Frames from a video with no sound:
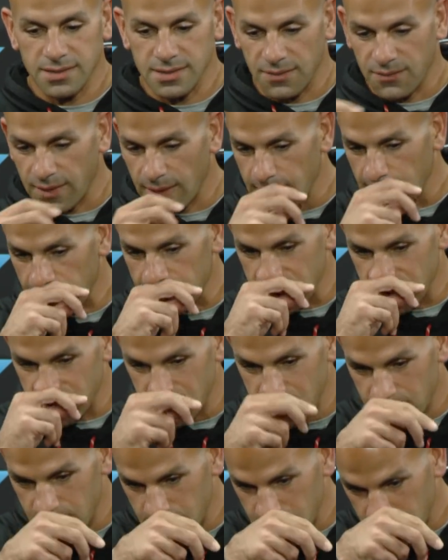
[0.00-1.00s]
They've got a lot of
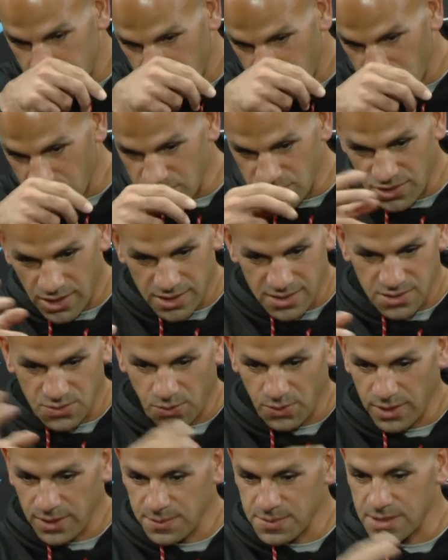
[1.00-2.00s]
different jet
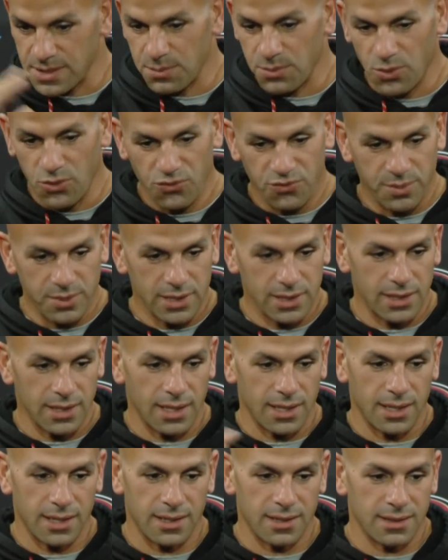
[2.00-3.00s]
sweeps and movement,
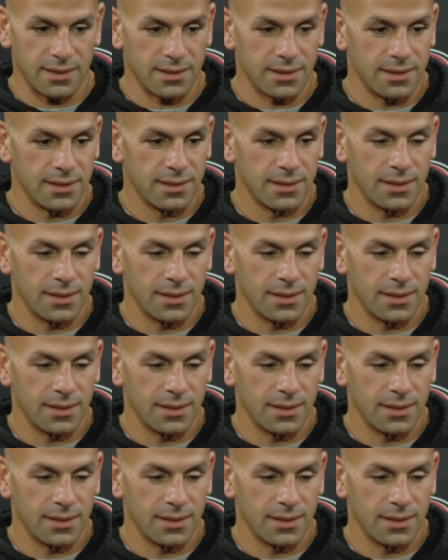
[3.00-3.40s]
and